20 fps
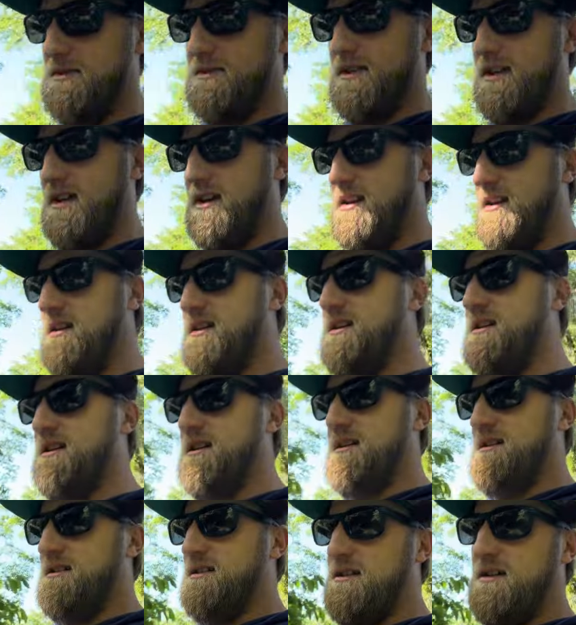say,
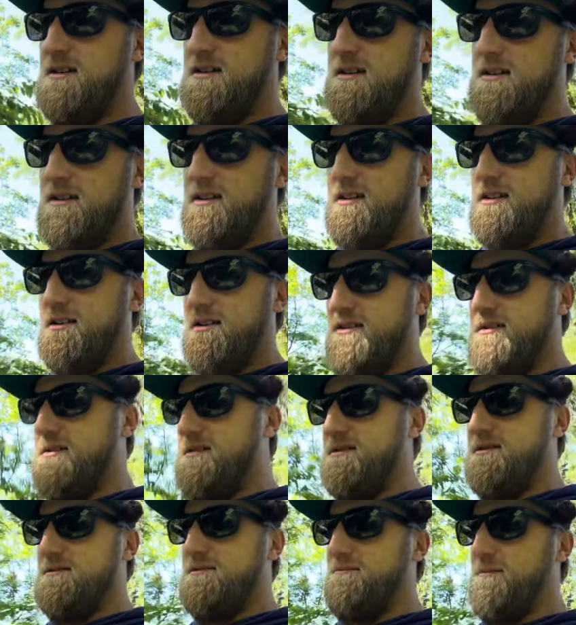you know,
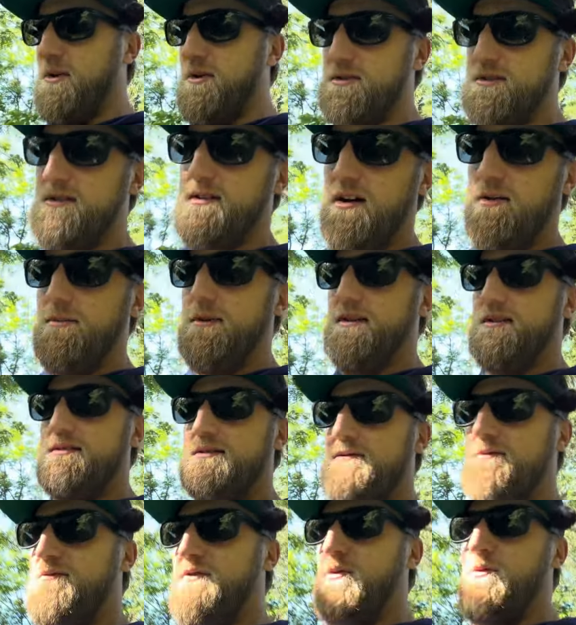that most
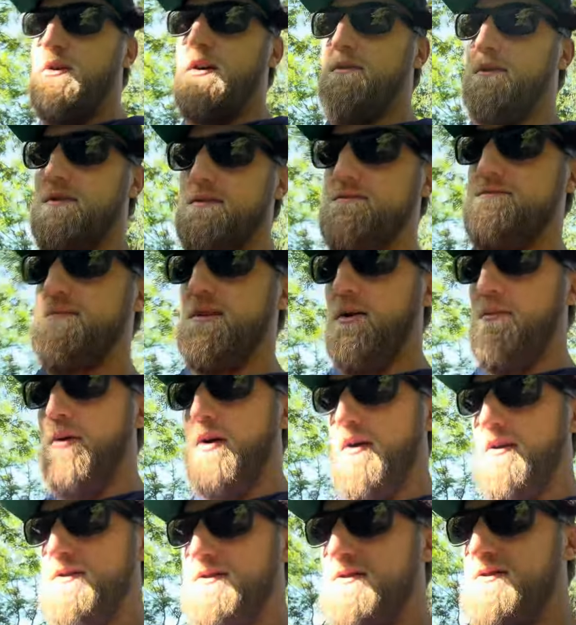Cummins, for one, their
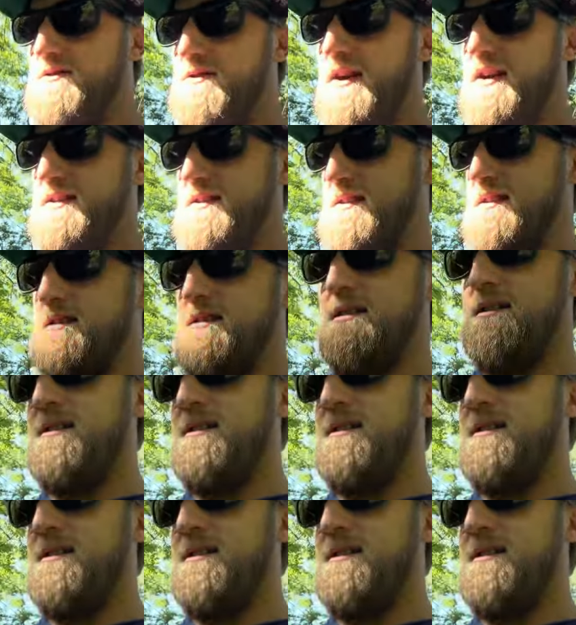parts are crazy.